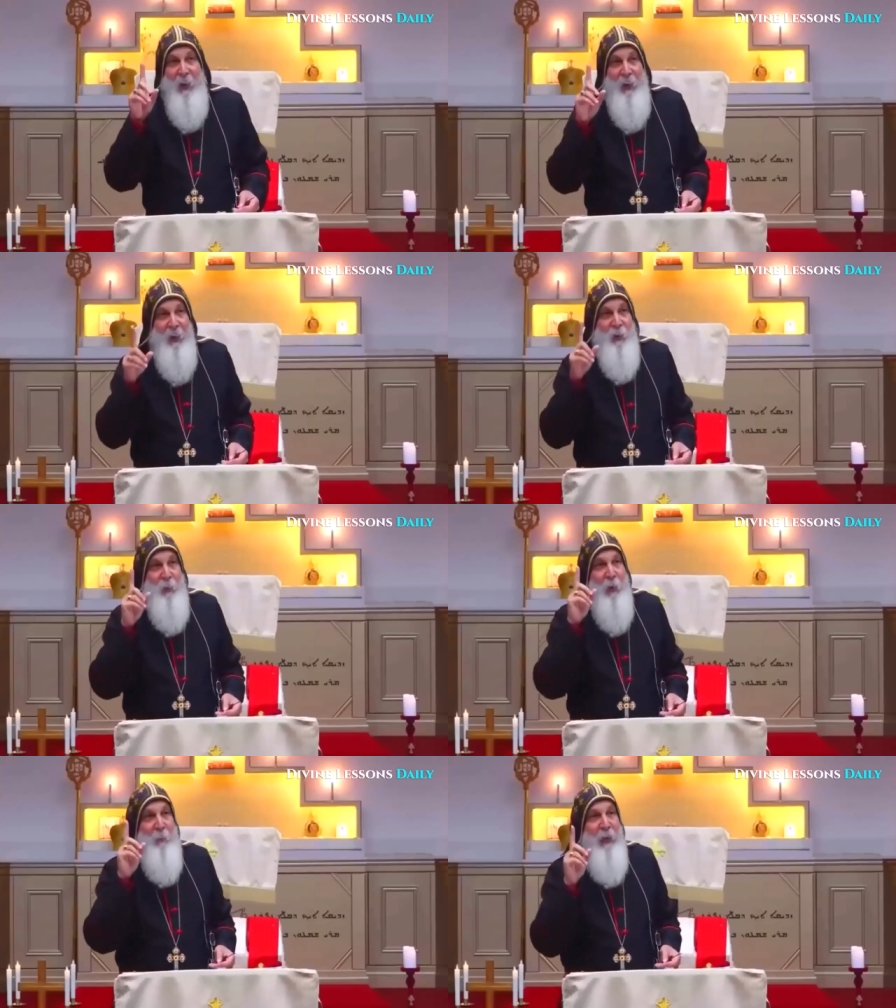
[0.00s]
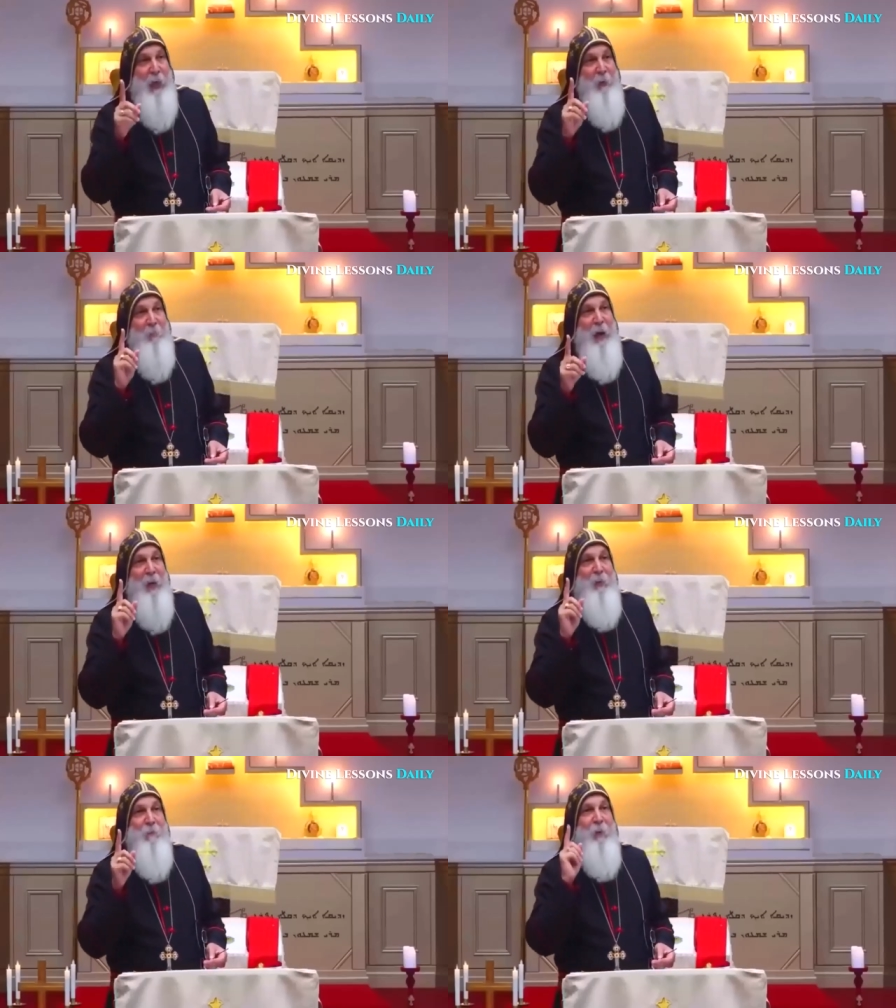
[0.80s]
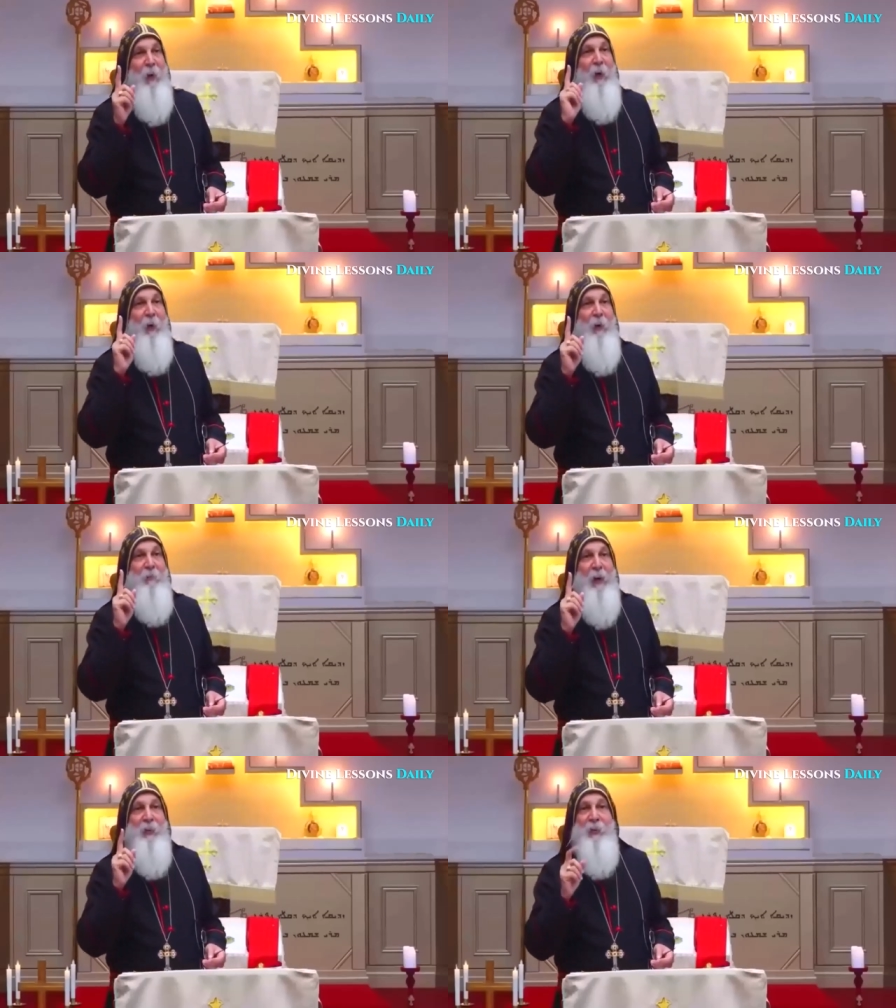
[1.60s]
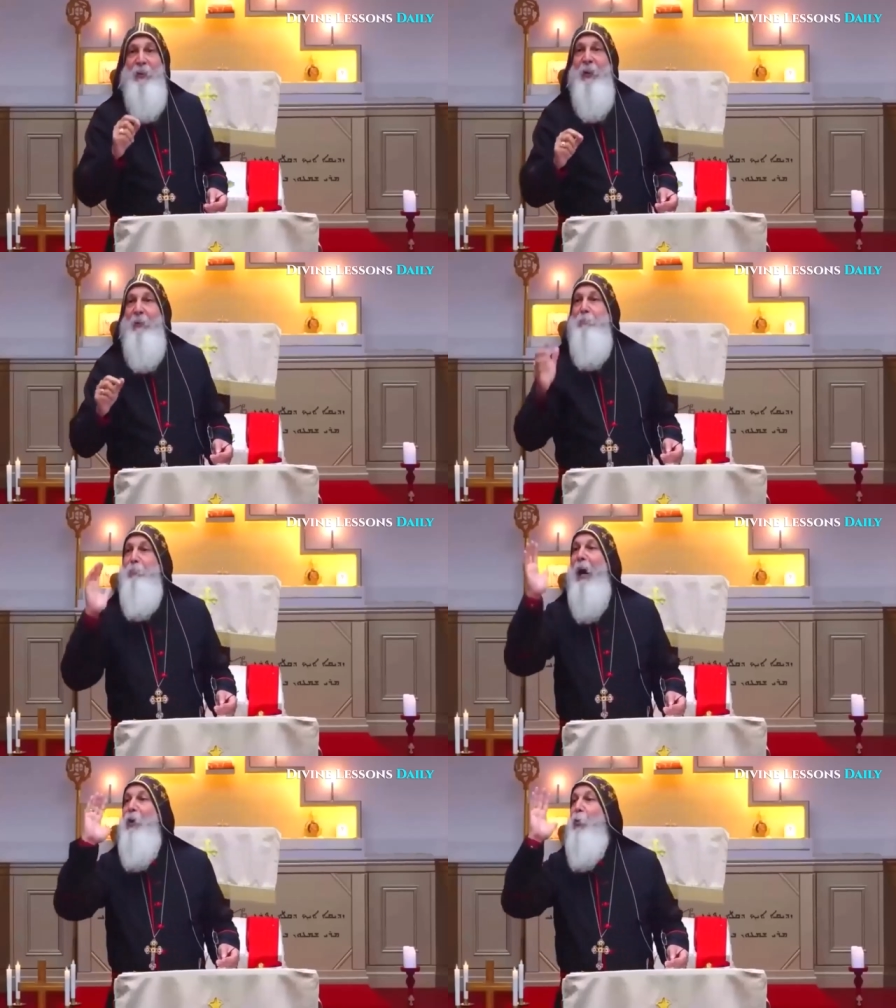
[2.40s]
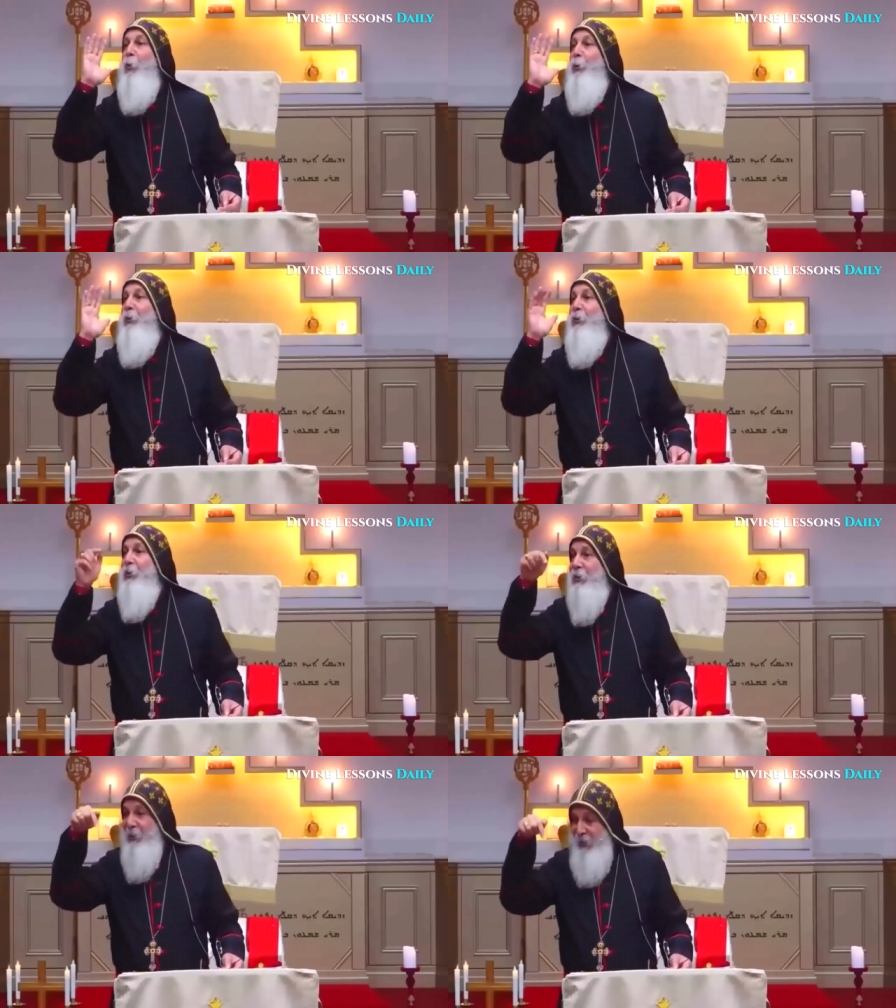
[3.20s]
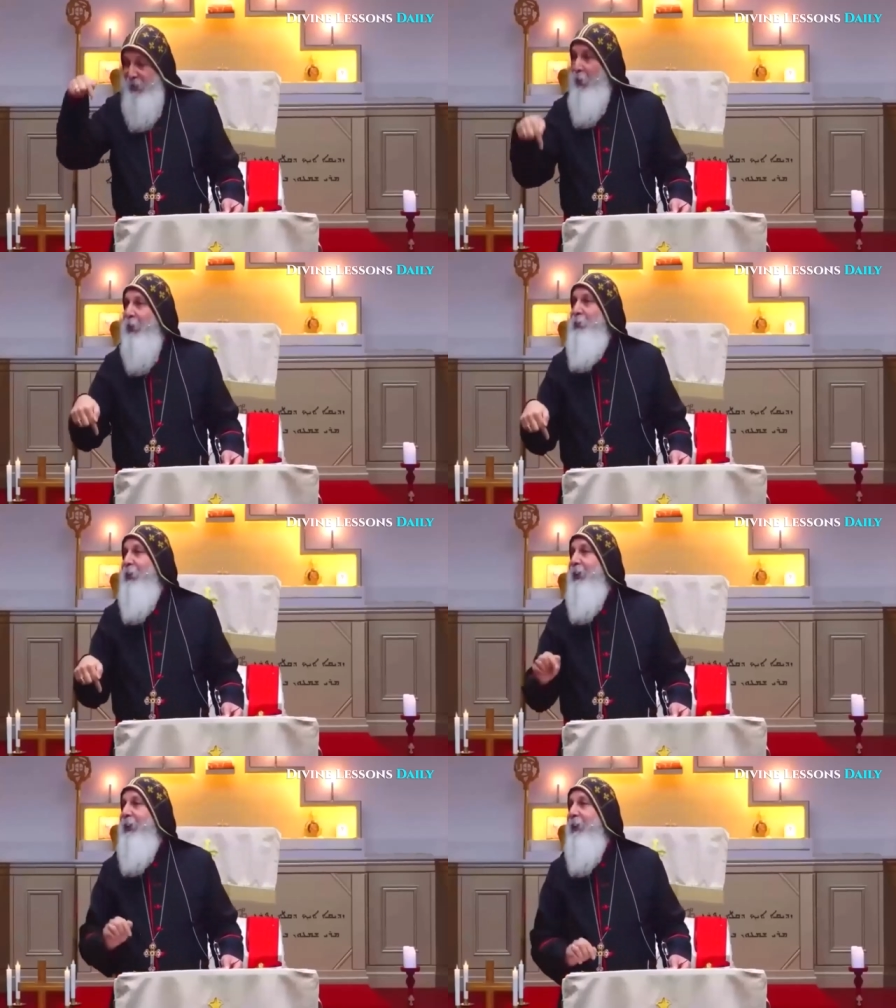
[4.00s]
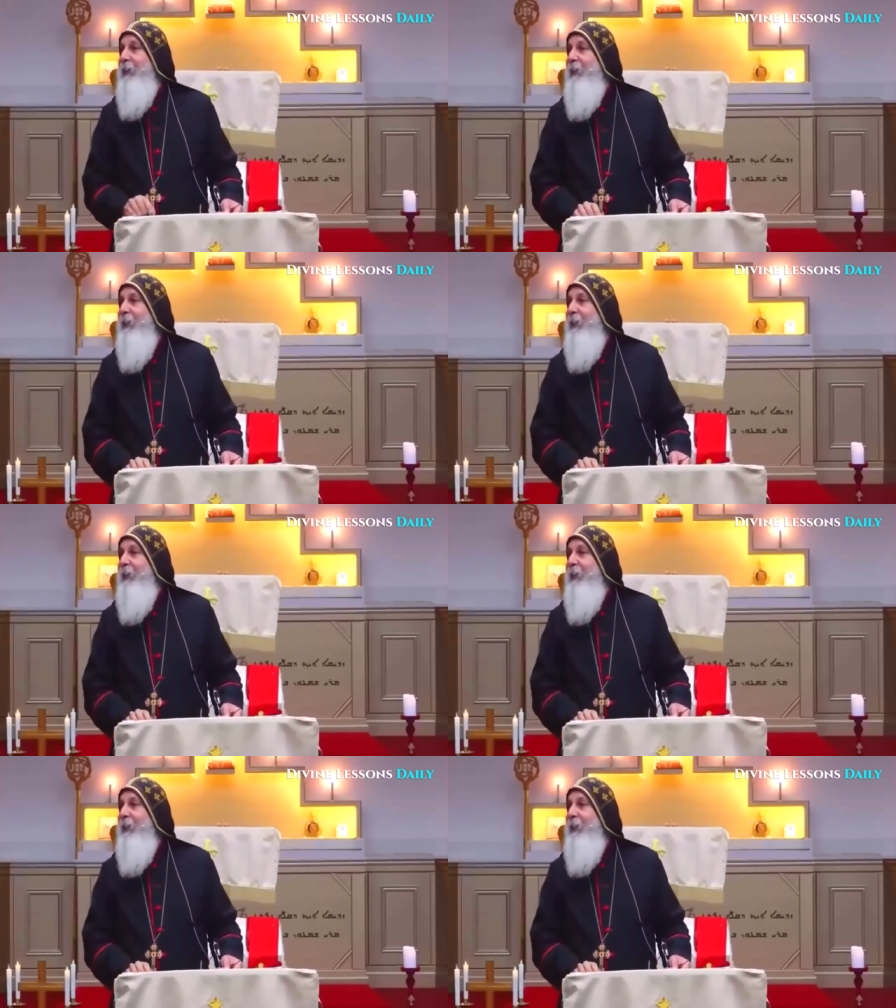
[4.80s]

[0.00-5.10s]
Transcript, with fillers: This will be a reminder for all of us my wounds got you here.